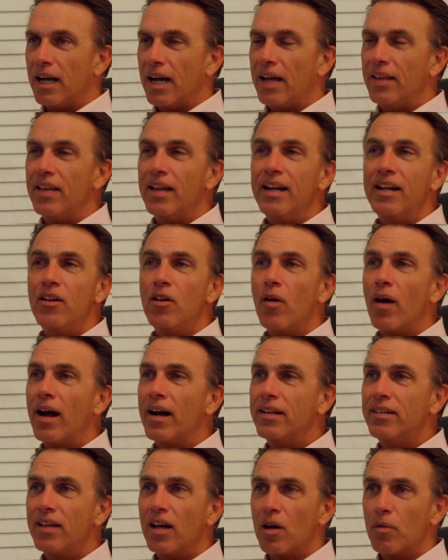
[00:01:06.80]
And they didn't know how
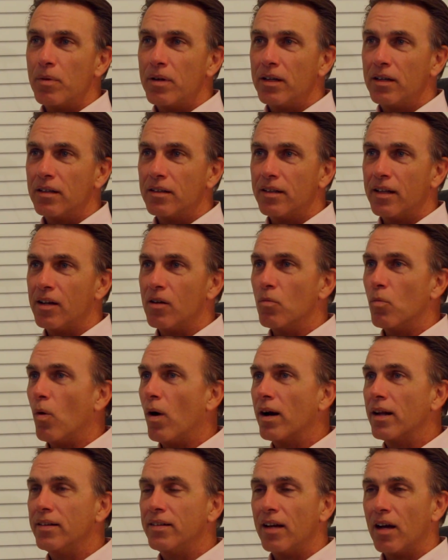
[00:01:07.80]
to tell me, didn't
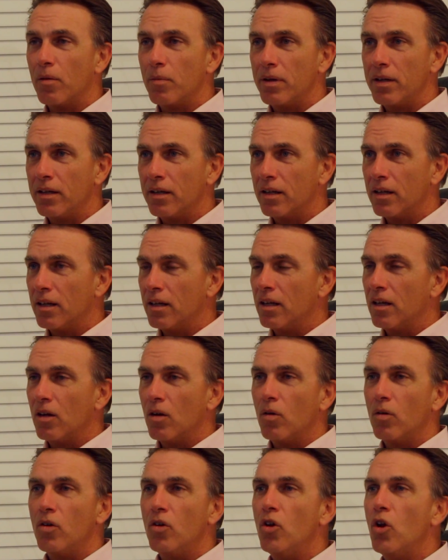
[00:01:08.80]
want to tell me.
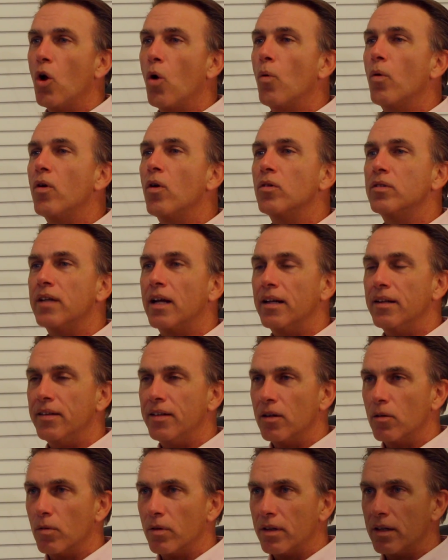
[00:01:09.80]
No one knows how to
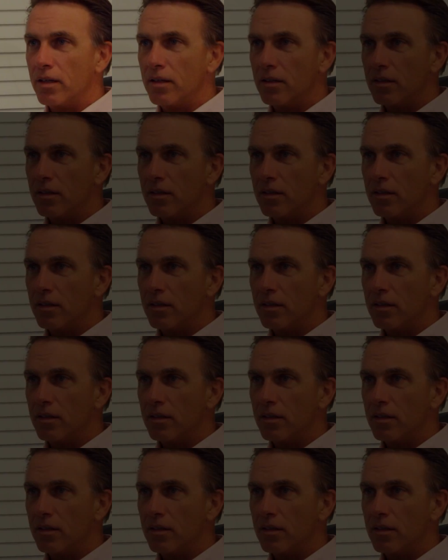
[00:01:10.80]
deal with it.